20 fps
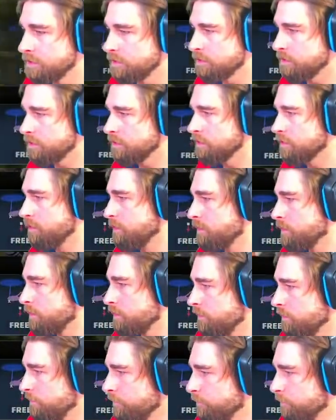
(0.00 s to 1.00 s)

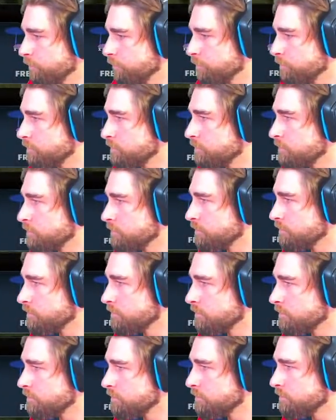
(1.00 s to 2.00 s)

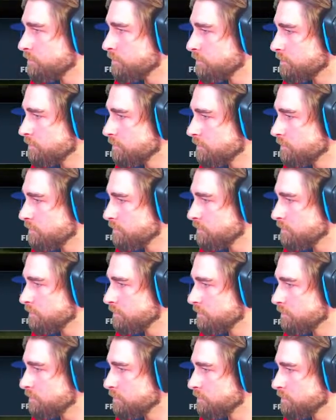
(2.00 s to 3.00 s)

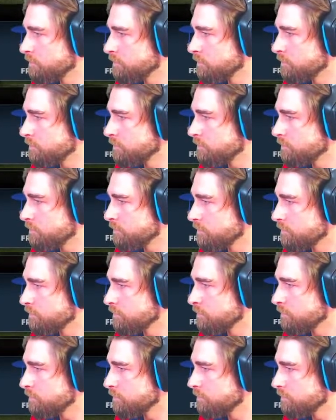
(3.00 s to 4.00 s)

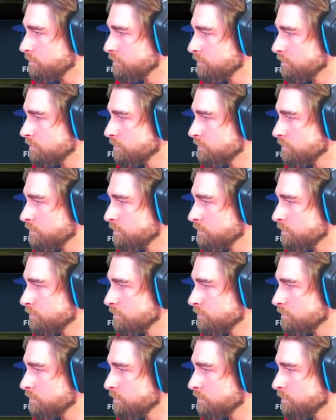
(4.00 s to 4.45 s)
(no one is talking)